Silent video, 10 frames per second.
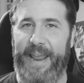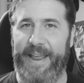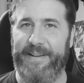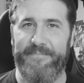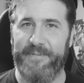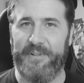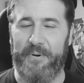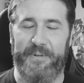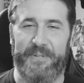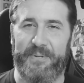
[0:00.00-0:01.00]
and
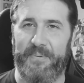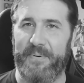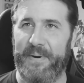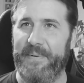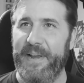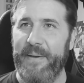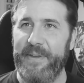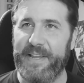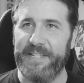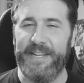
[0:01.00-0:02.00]
Toni Storm,
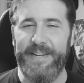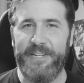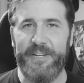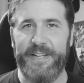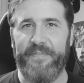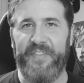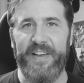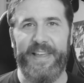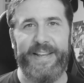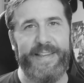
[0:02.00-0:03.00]
because initially it
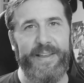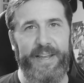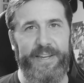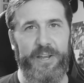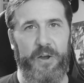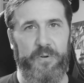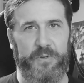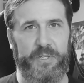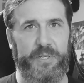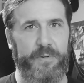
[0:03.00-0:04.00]
felt like,
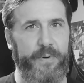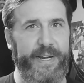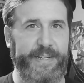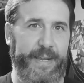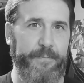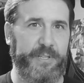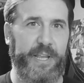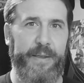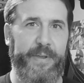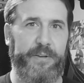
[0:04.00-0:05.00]
Serena Deeb was
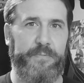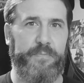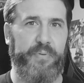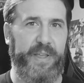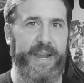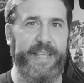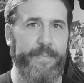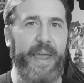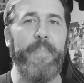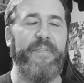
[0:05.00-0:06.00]
going to be playing
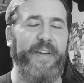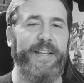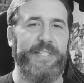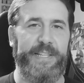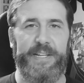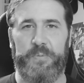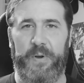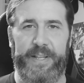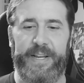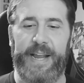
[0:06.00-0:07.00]
the babyface in this
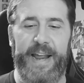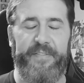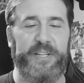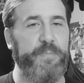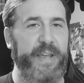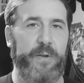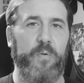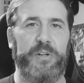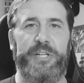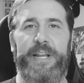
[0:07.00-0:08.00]
one and kind of explaining
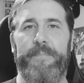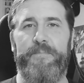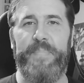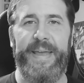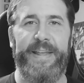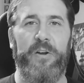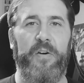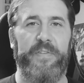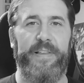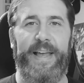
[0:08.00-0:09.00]
where she had been
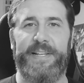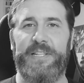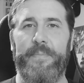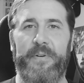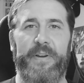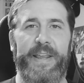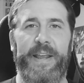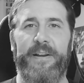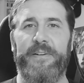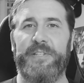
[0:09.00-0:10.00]
over the last number of
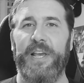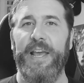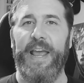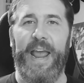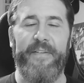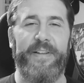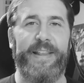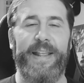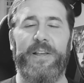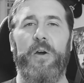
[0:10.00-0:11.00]
years,
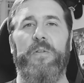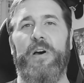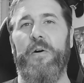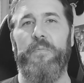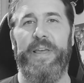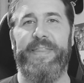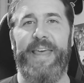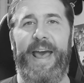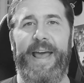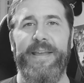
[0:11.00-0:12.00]
everything to go along with
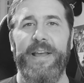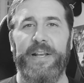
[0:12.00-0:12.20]
that.